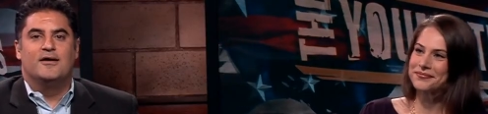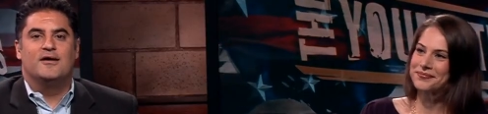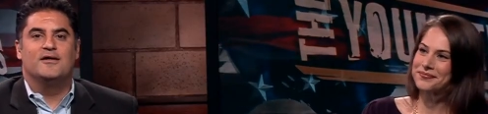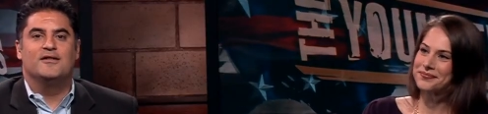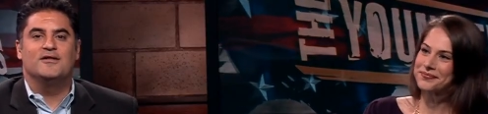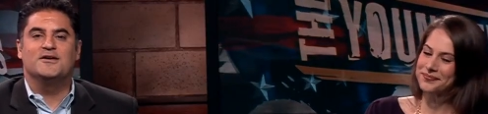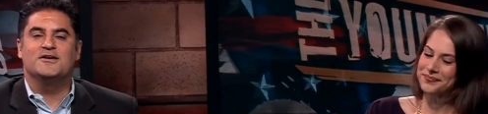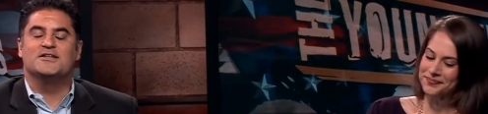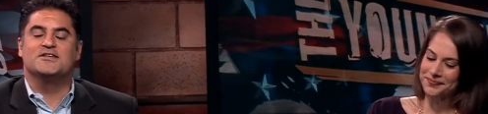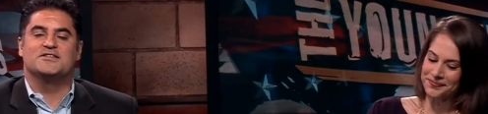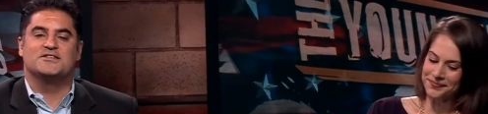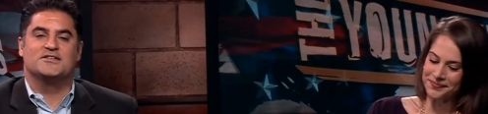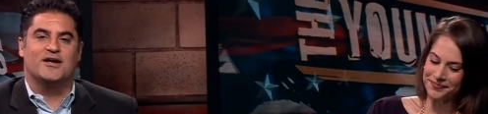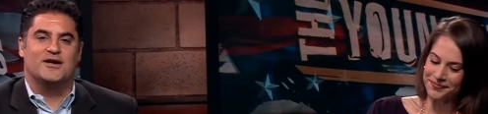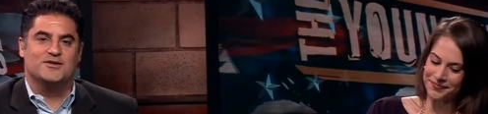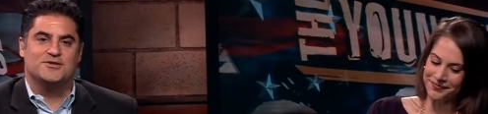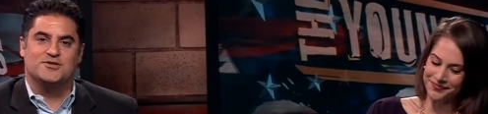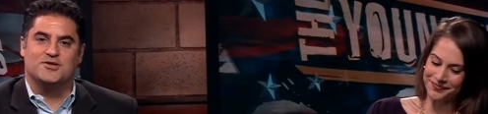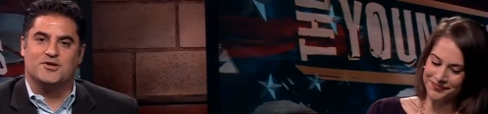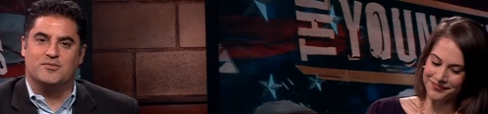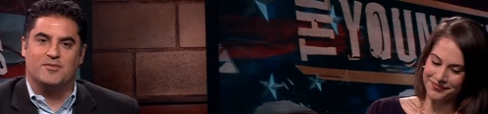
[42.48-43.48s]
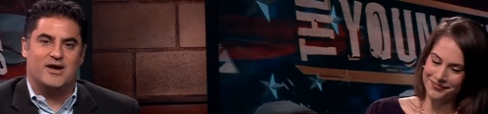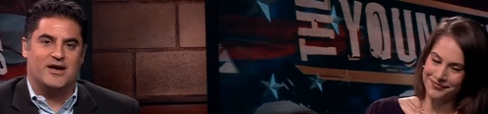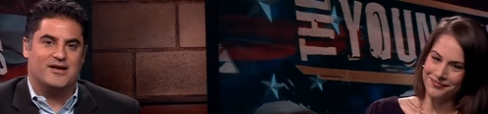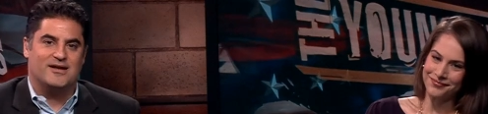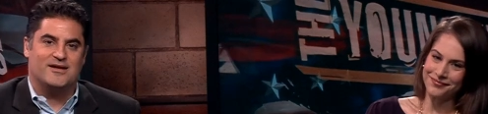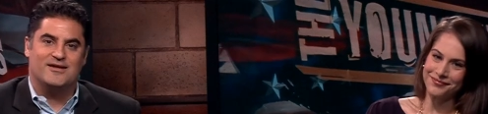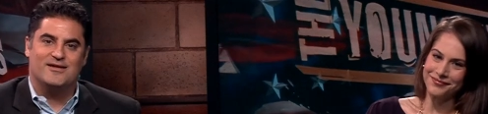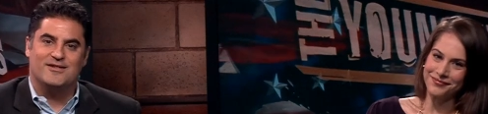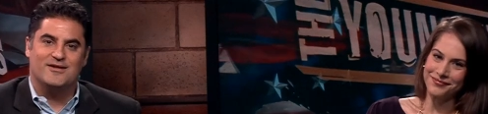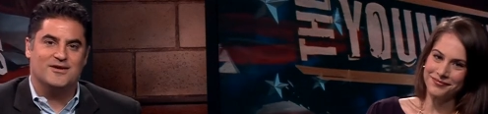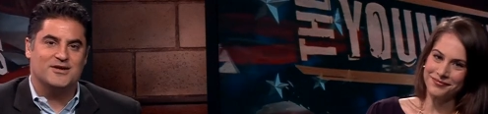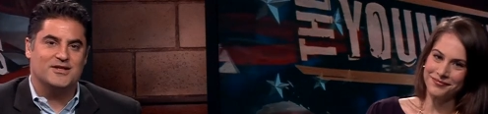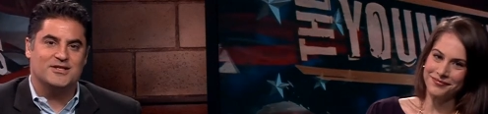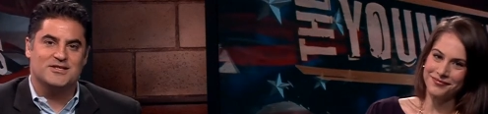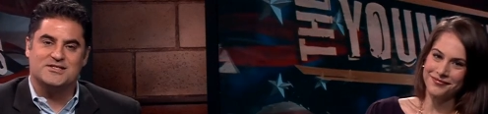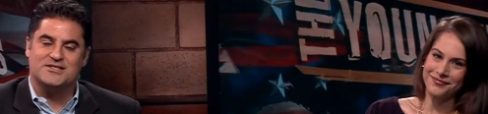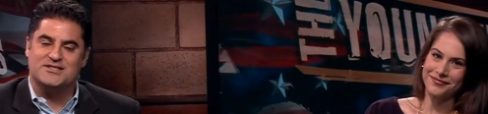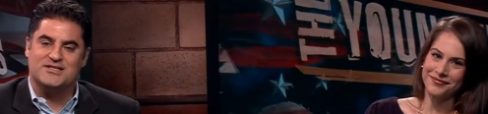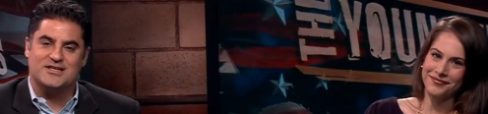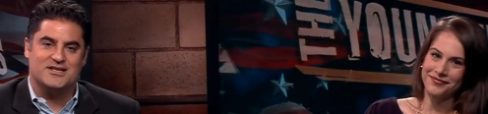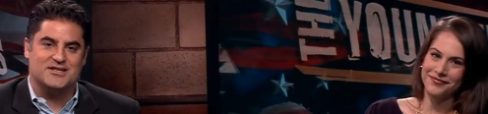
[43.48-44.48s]
Speaker 1: look at this country, man. Look at
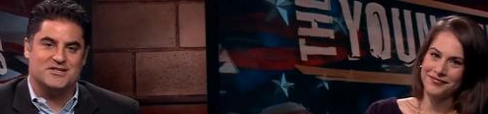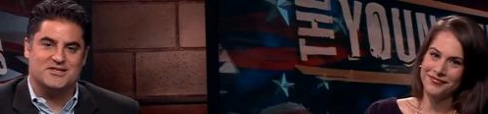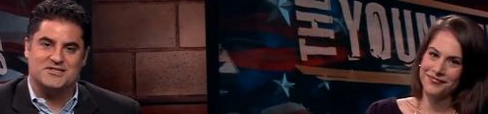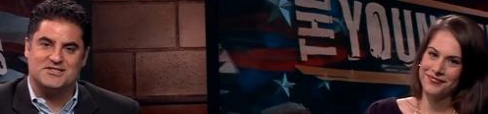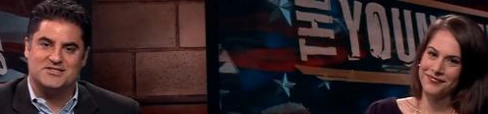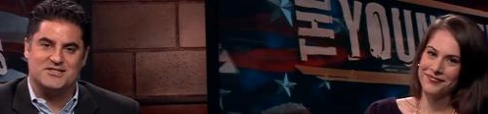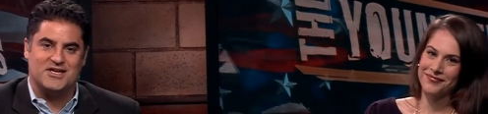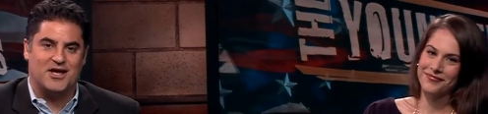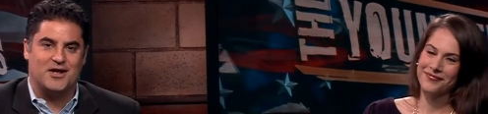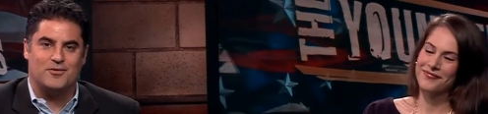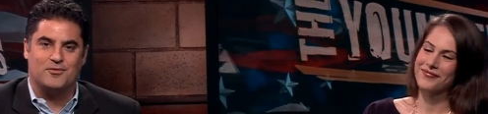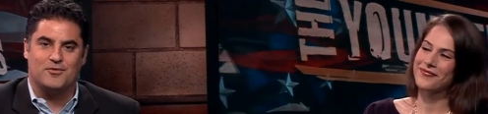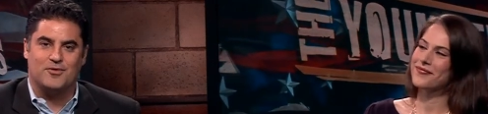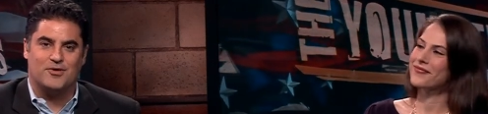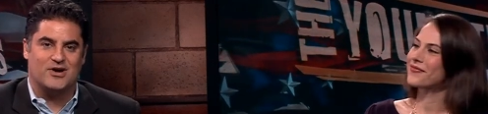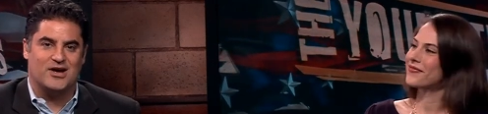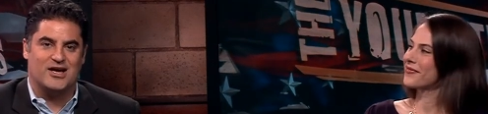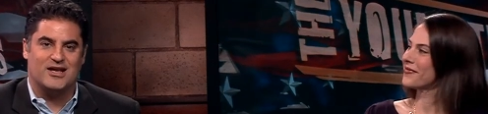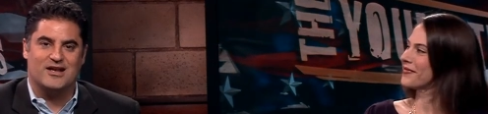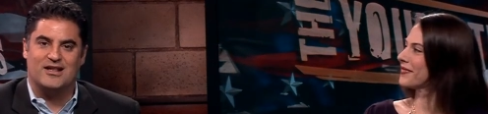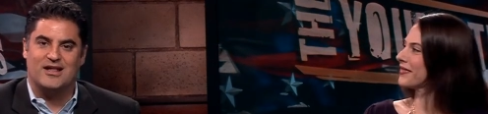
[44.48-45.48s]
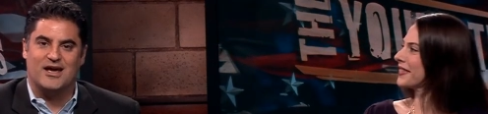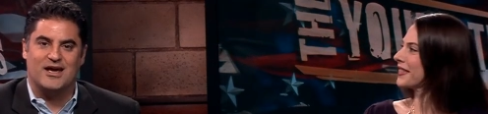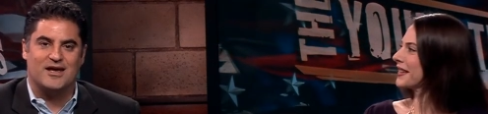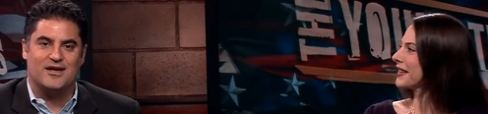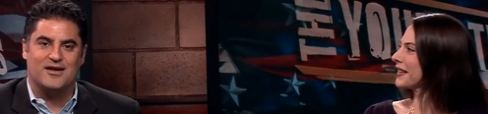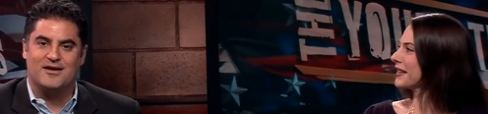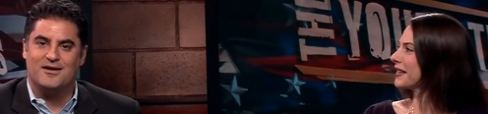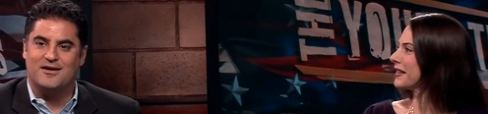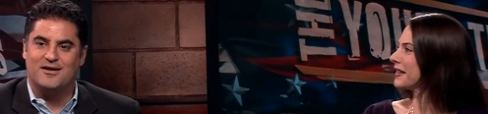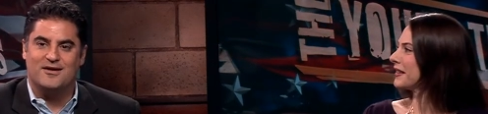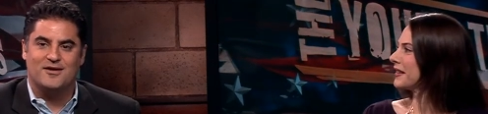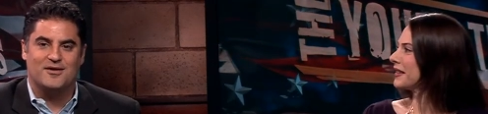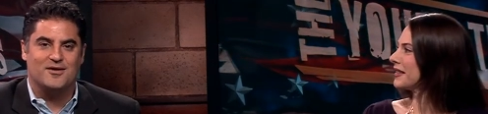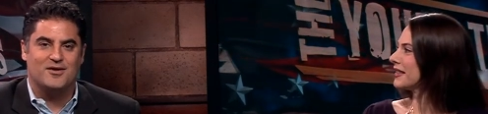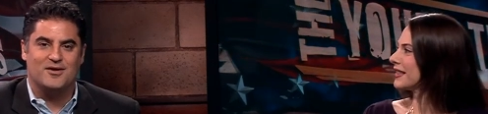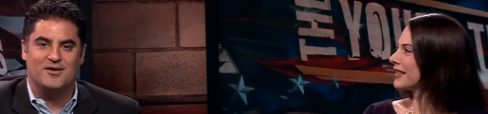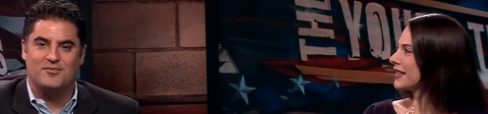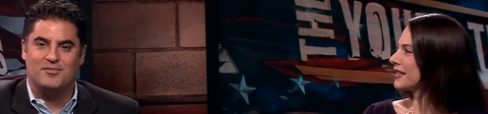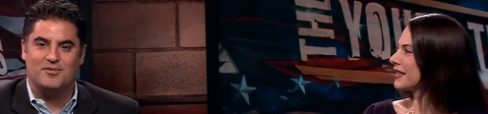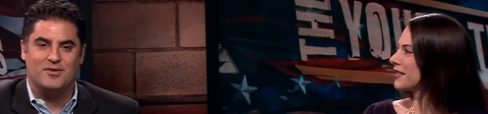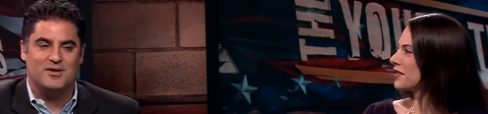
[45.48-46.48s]
this the state we're in. Like
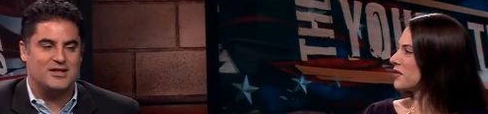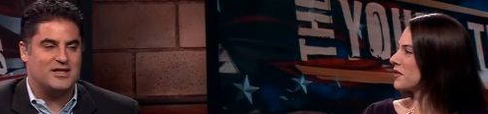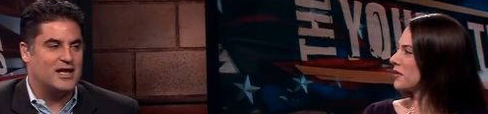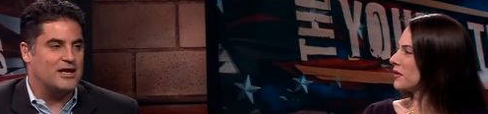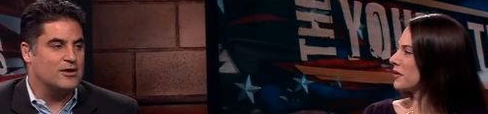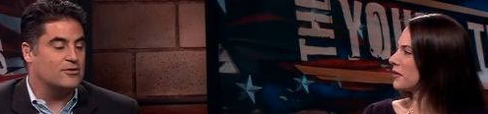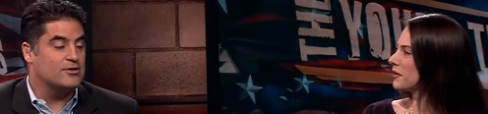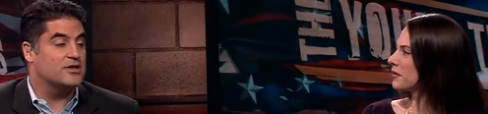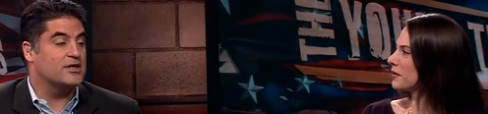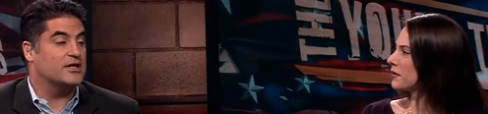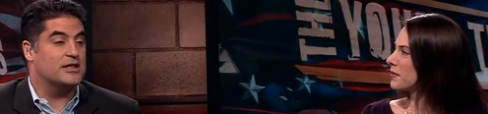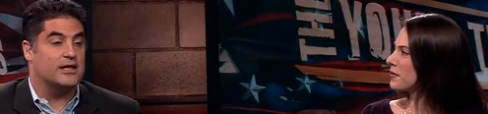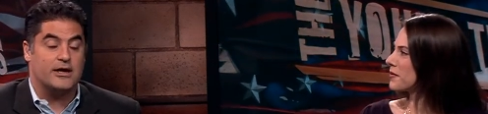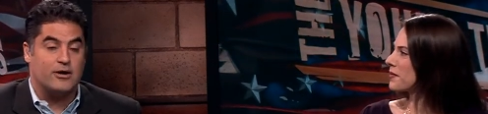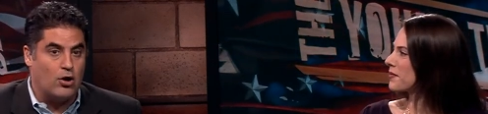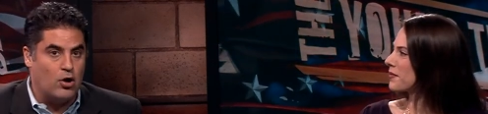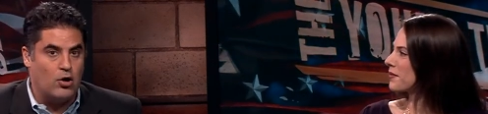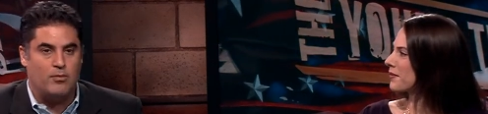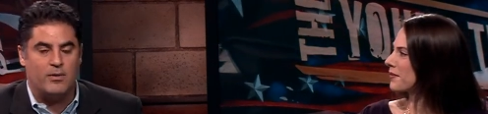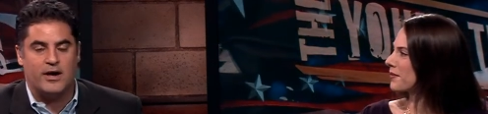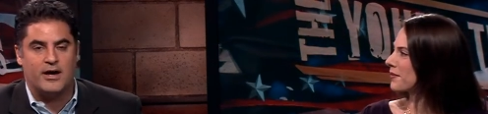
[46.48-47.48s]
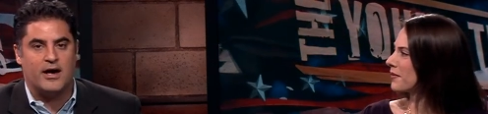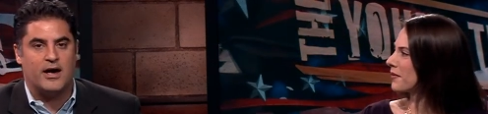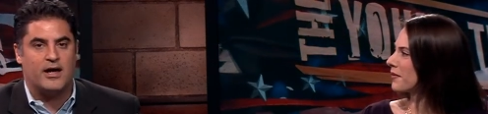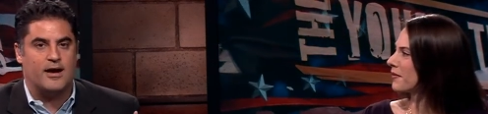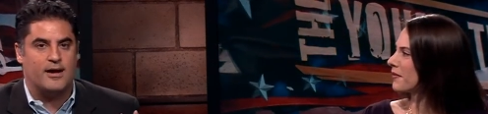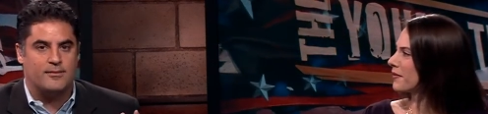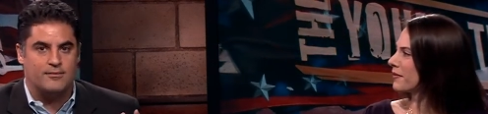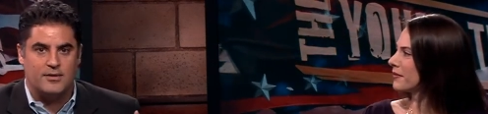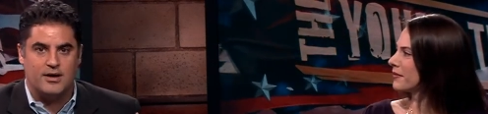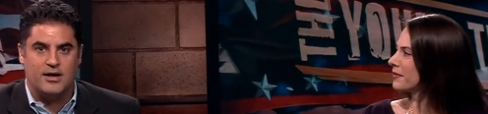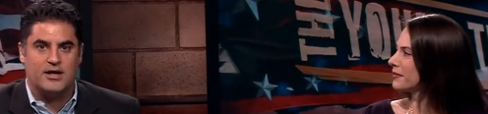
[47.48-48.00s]
they don't think like, oh my God, I'm